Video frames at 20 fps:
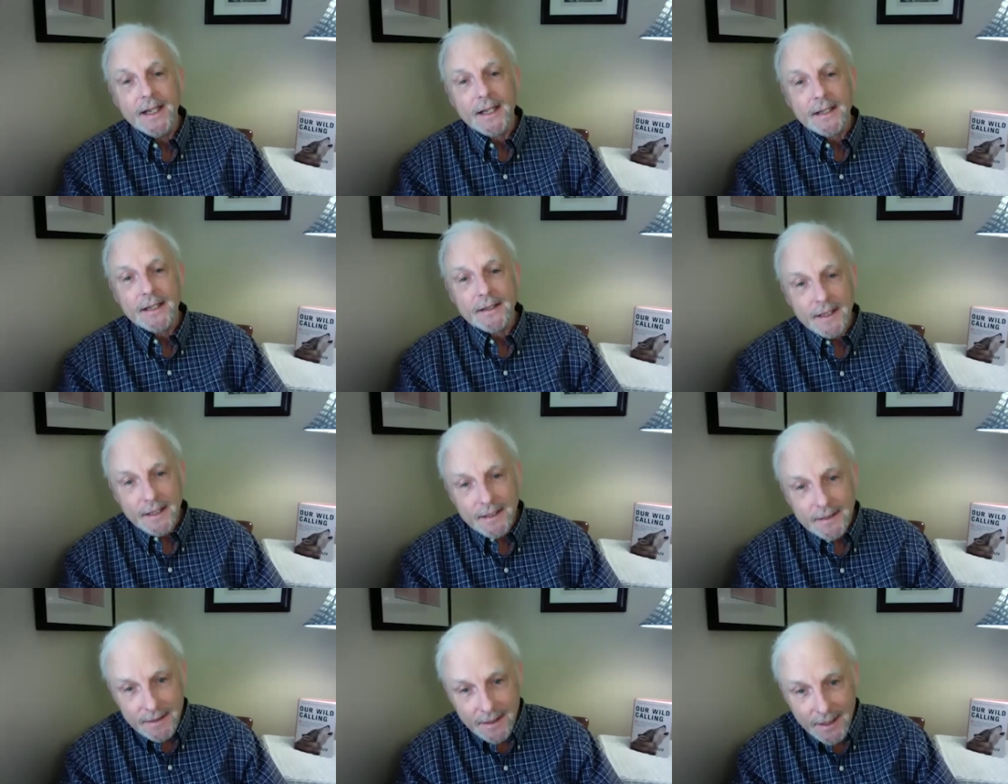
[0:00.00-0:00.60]
And
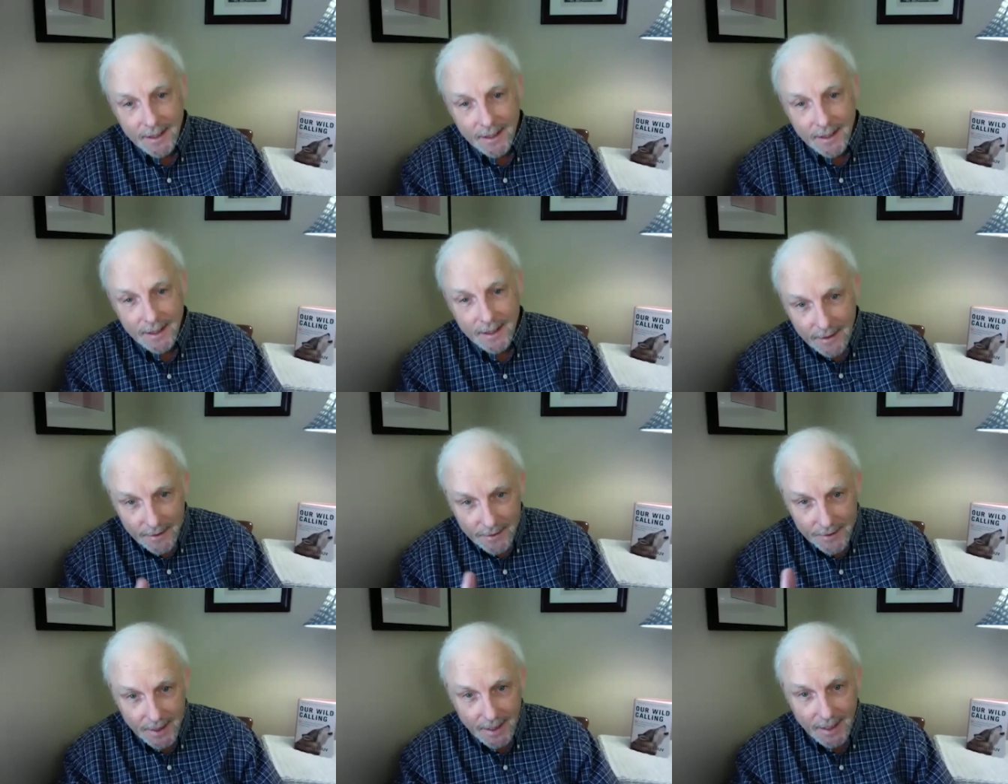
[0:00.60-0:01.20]
then
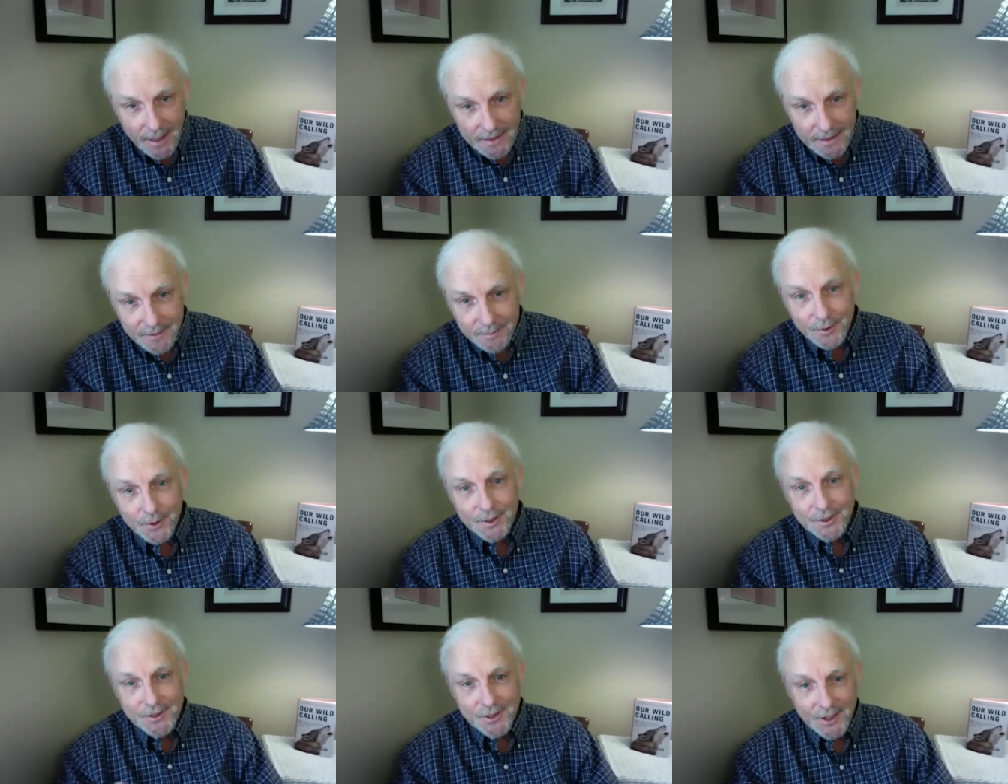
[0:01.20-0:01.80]
the
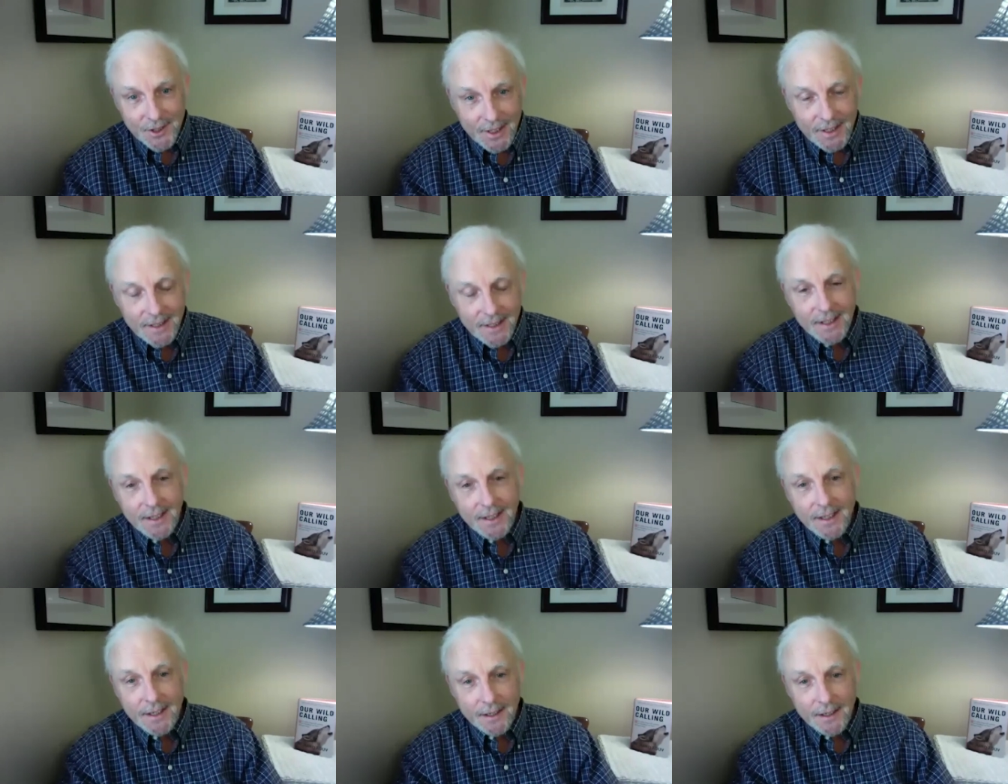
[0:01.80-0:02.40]
octopus and
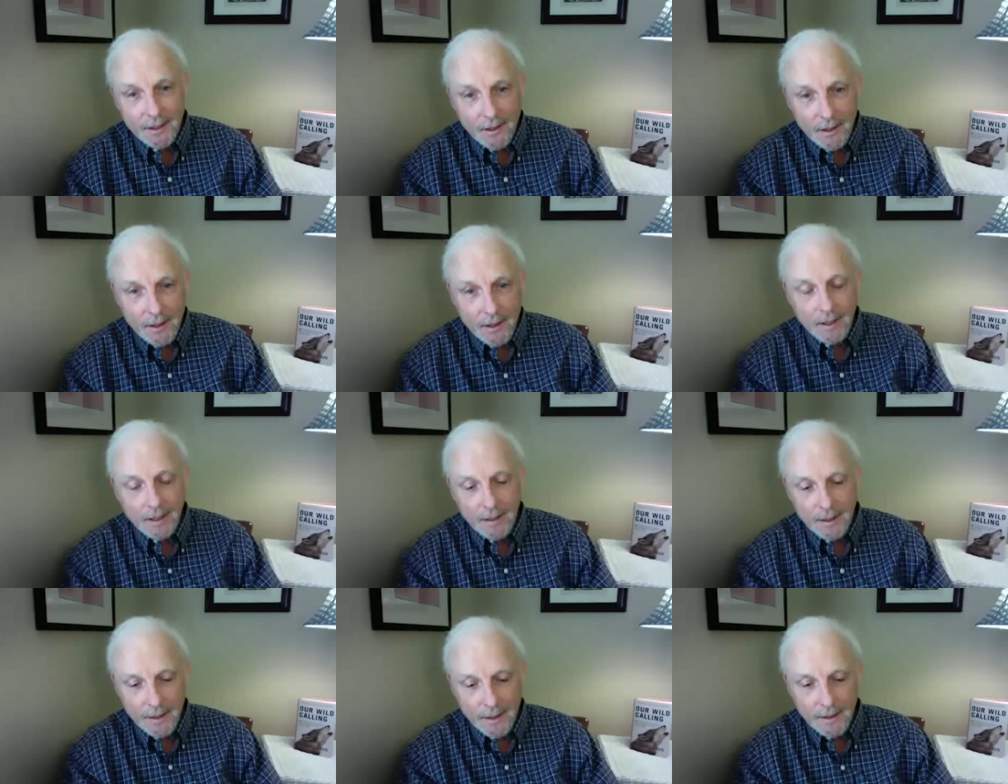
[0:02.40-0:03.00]
he
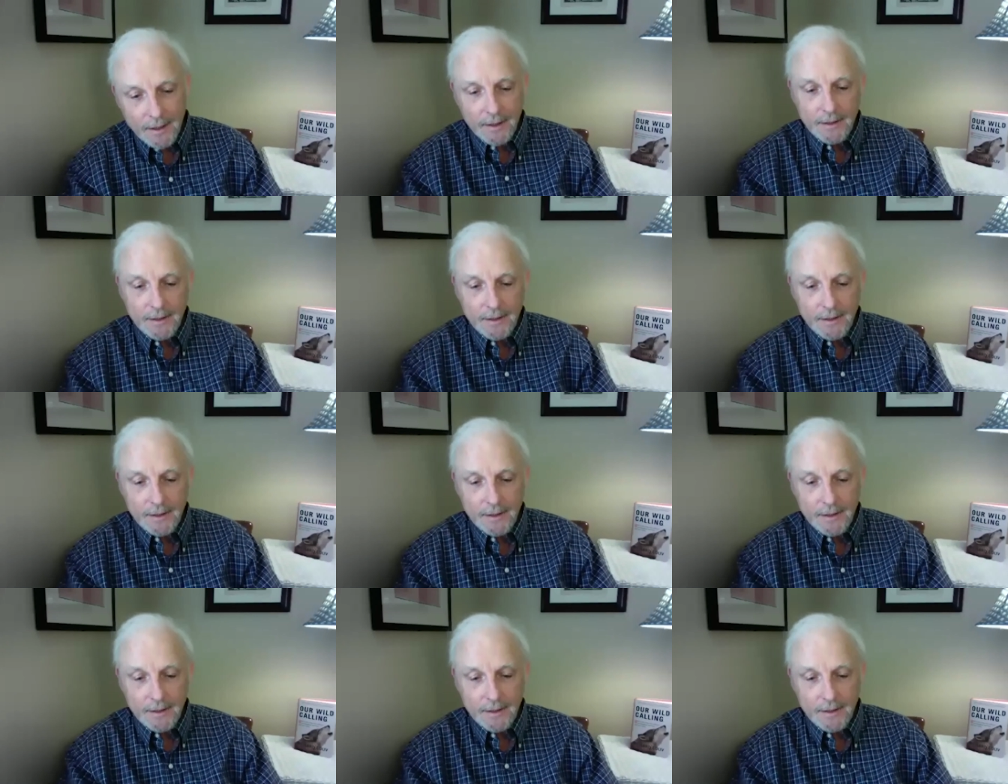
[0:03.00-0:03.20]
are